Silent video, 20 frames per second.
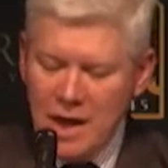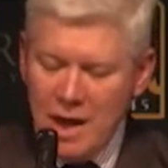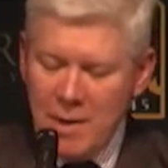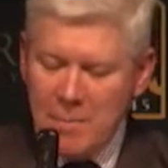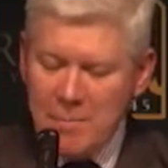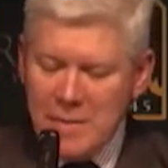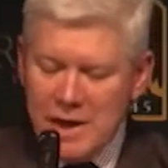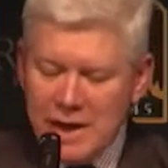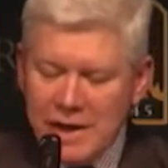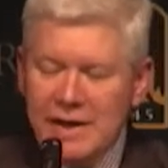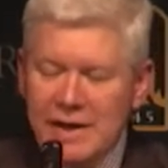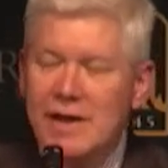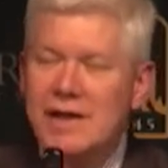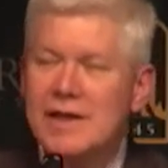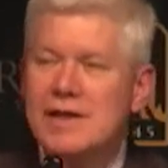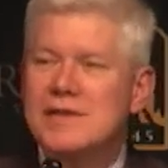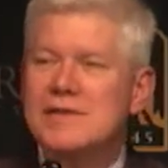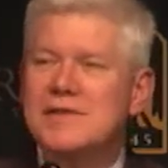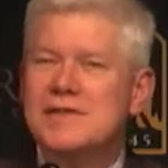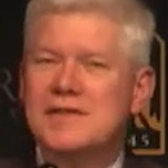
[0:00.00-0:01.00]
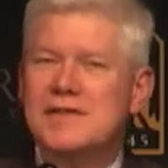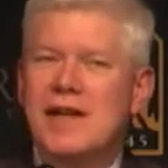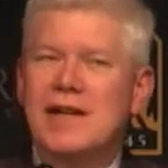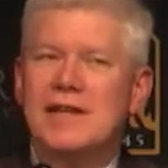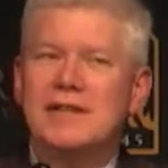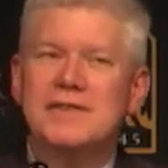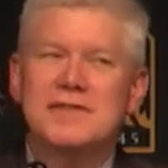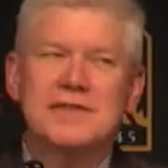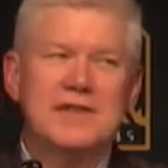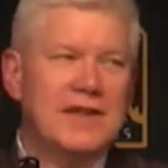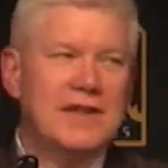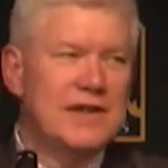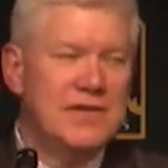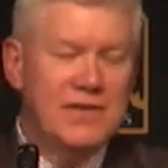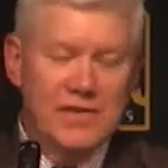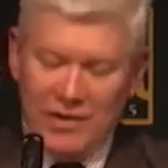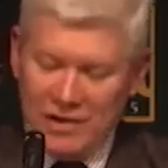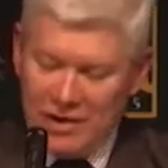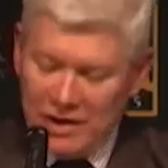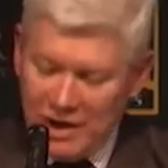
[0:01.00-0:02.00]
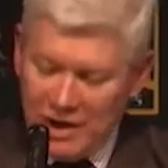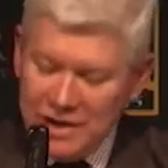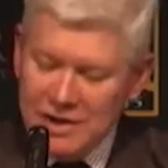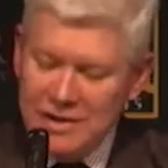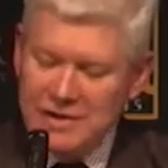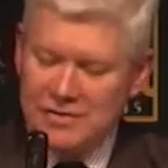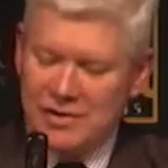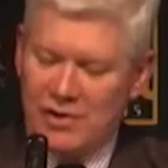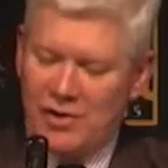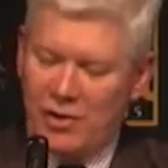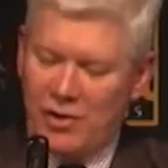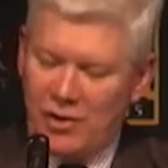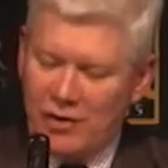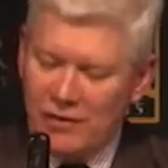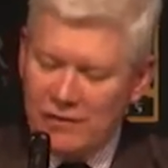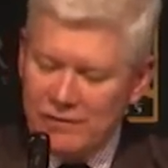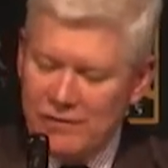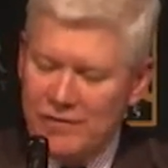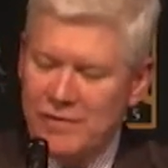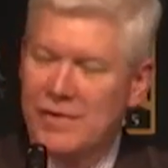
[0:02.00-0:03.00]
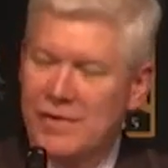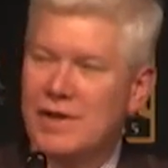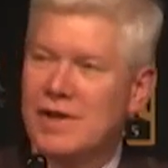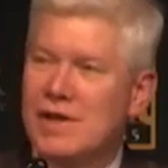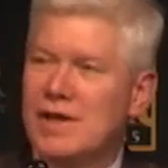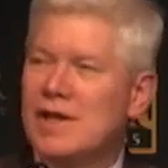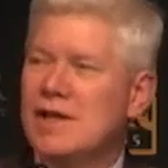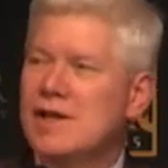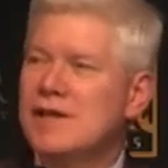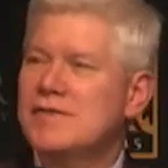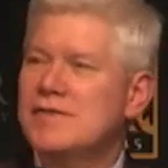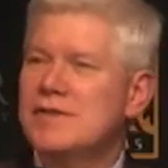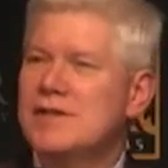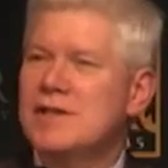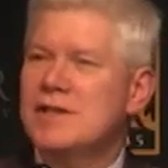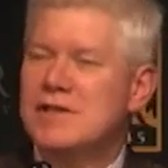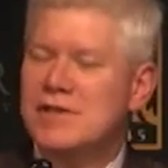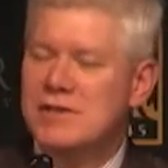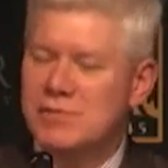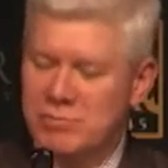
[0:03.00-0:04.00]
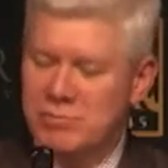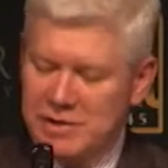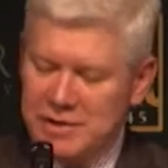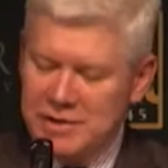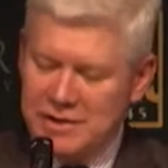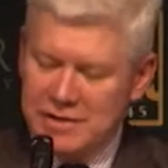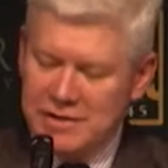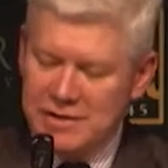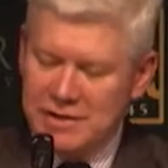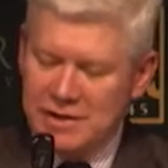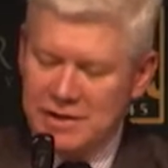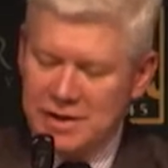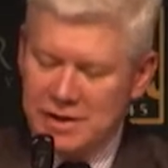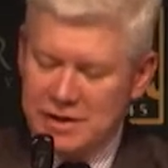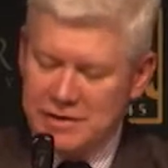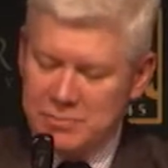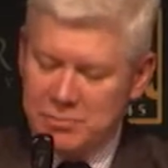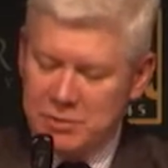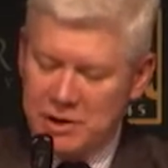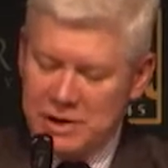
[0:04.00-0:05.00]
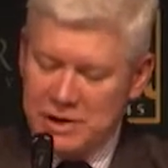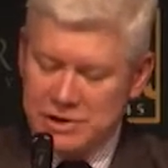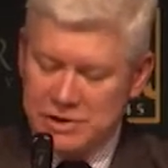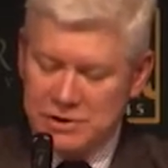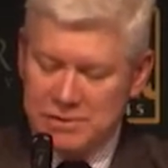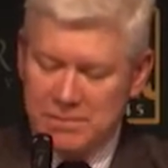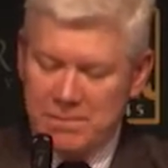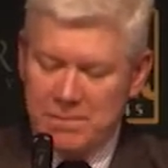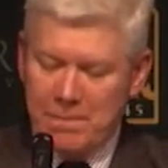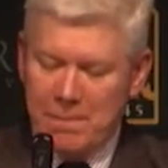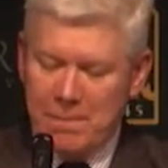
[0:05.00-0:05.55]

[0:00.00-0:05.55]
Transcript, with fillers: Making sense in the light of is an incomplete expression.